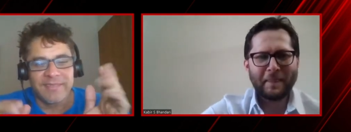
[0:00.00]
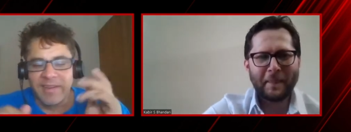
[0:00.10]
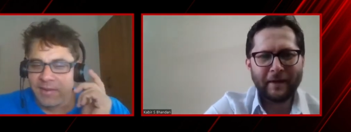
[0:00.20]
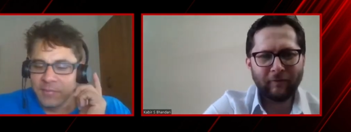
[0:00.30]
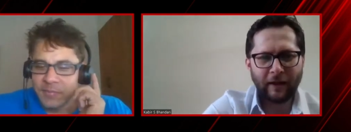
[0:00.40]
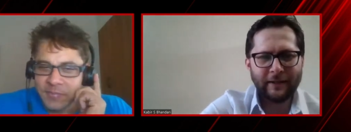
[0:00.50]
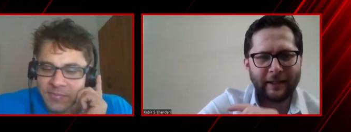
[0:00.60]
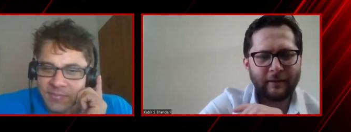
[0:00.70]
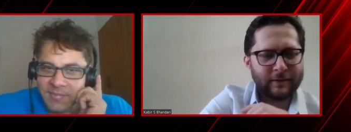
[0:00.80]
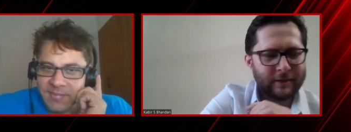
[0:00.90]
Speaker 1: Huh. One
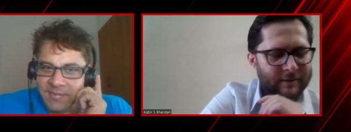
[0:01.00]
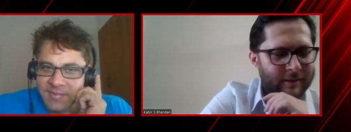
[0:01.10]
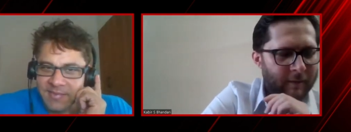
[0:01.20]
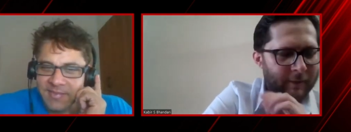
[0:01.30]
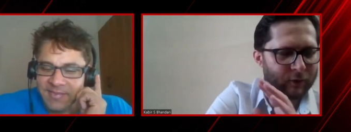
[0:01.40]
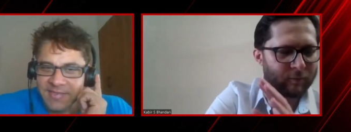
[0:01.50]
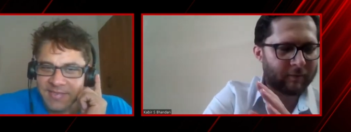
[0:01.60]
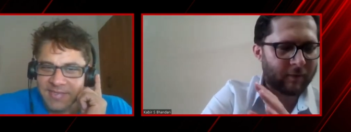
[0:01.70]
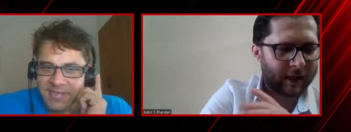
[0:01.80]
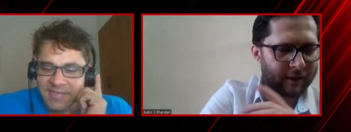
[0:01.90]
thing just coming to
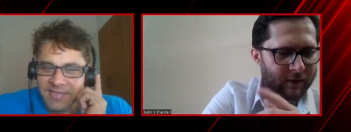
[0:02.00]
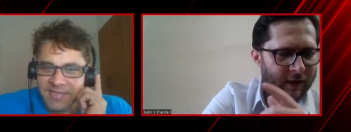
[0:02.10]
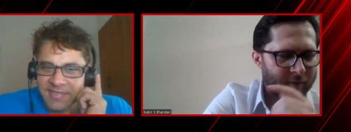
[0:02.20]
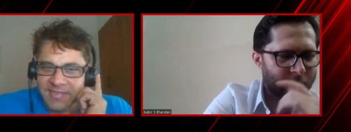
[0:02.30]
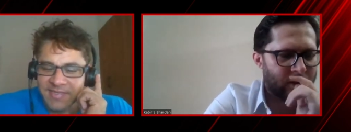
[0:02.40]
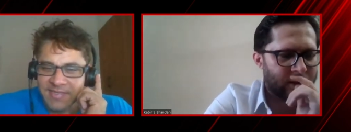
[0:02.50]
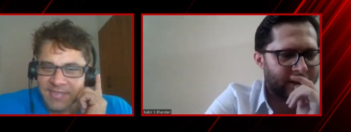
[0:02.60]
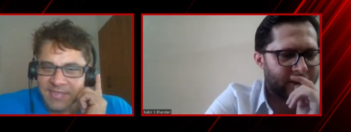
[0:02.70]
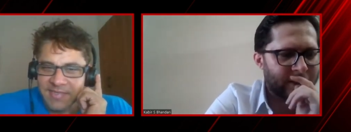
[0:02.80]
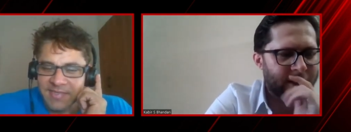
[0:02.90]
my mind, you know, after all that you